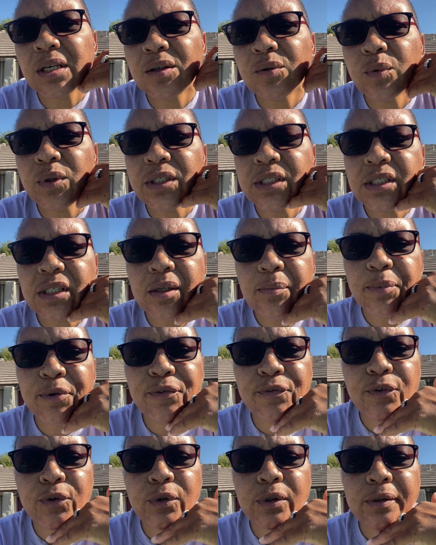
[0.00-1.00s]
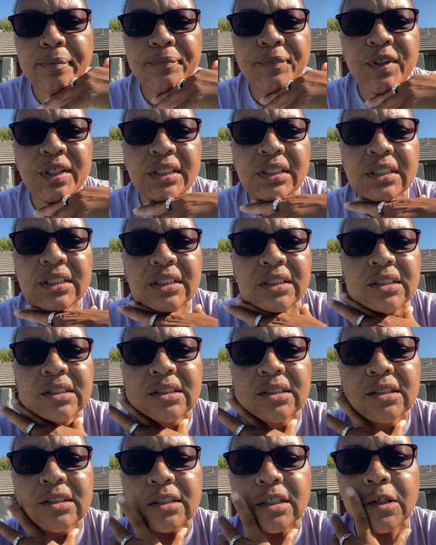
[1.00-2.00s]
of way, shape, or form. And since
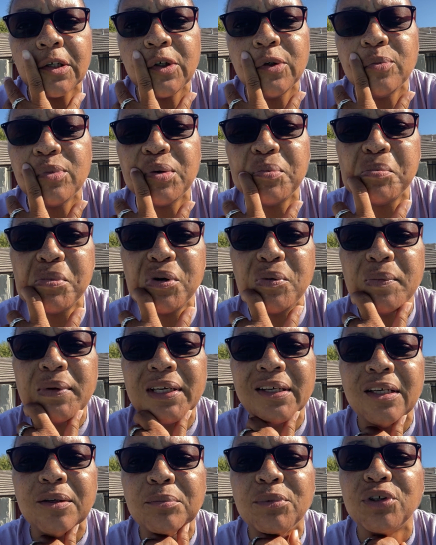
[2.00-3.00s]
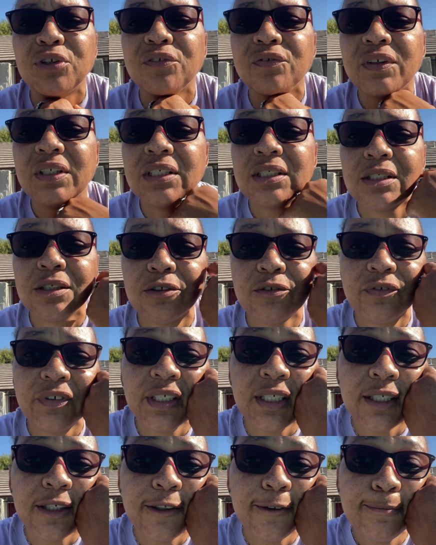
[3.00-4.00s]
this is a human moment and motivational
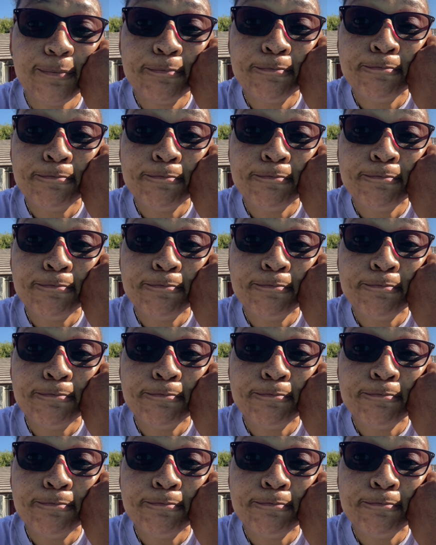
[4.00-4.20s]
video,